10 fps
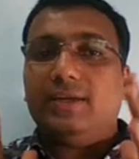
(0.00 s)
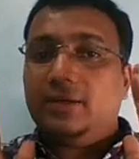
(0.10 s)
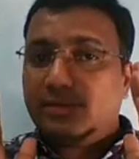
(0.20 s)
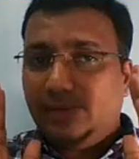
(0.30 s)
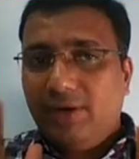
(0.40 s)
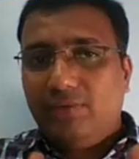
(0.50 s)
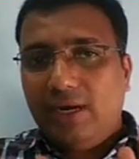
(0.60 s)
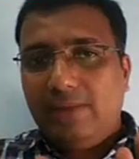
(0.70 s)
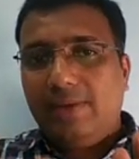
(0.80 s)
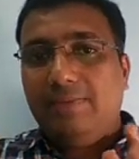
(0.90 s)

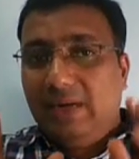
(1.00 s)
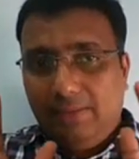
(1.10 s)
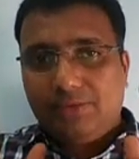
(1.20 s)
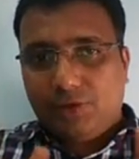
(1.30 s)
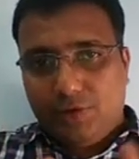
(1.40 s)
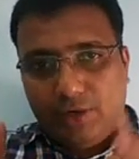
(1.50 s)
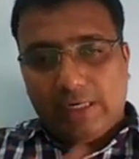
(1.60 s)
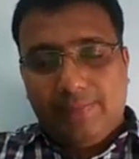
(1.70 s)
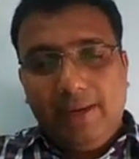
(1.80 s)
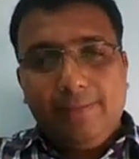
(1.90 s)
720p, minimum
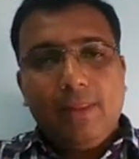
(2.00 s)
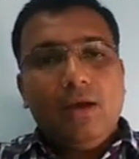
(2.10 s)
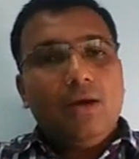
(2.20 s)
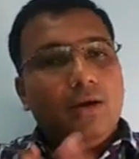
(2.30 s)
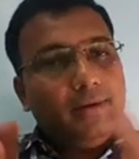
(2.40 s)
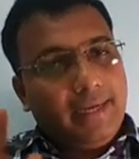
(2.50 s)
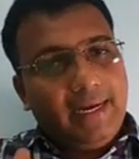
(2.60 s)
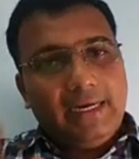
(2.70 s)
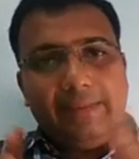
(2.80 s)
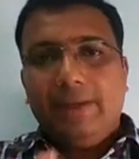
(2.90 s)
720p,
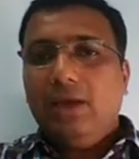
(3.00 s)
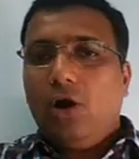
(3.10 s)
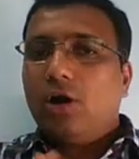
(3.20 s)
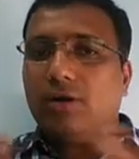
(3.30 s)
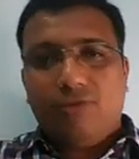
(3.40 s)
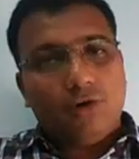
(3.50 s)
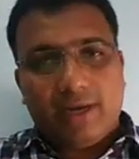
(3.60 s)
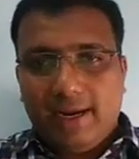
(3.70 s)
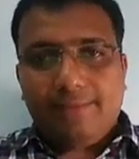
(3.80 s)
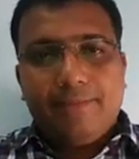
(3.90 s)
1080p or a 4K
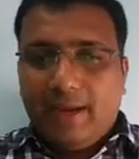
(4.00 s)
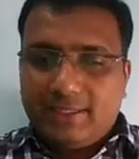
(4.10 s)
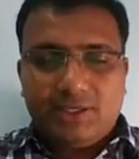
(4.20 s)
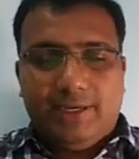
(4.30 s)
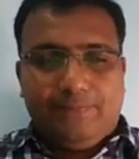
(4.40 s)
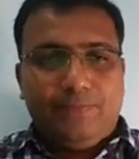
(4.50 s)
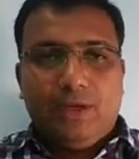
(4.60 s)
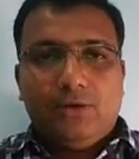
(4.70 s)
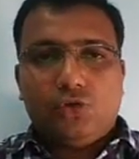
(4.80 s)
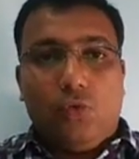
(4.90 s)
HD.
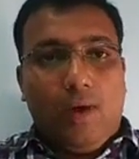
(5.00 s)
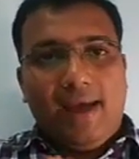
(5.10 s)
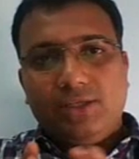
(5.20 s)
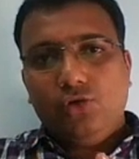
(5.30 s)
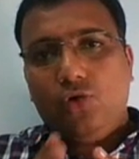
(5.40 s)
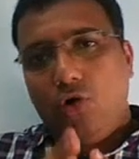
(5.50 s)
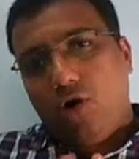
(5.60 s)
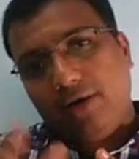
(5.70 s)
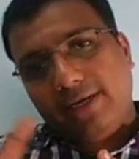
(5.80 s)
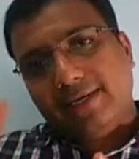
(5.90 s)
So as you go on
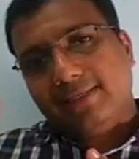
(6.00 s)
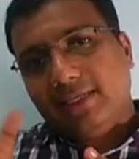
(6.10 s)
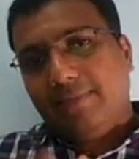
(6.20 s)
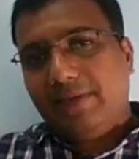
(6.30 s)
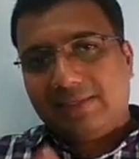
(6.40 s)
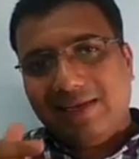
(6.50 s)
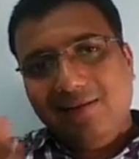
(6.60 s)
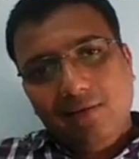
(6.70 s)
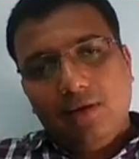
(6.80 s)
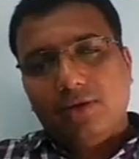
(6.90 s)
increasing the pixel,
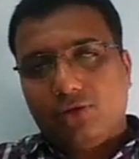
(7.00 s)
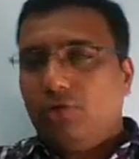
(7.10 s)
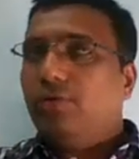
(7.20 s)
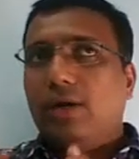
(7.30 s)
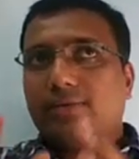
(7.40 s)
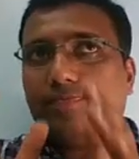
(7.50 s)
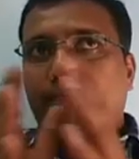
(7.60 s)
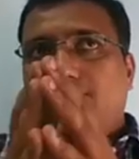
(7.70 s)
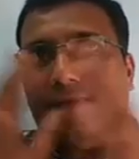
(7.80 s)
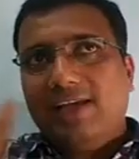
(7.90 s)
so your
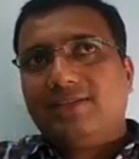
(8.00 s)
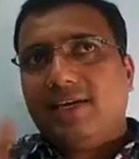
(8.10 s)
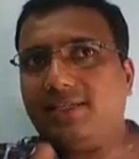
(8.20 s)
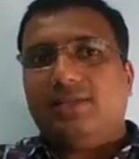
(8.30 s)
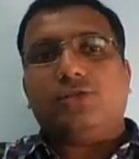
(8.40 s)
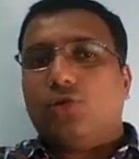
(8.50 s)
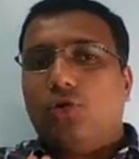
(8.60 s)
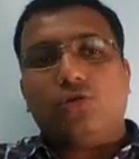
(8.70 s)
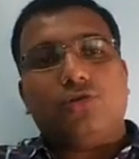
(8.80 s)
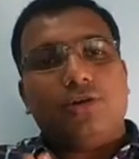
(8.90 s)
file size also goes
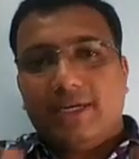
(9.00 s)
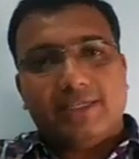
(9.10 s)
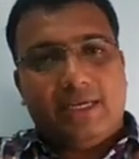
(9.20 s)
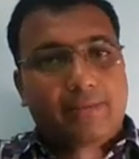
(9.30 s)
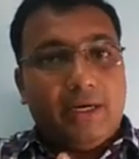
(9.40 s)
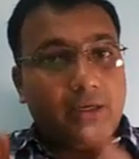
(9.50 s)
on increasing, but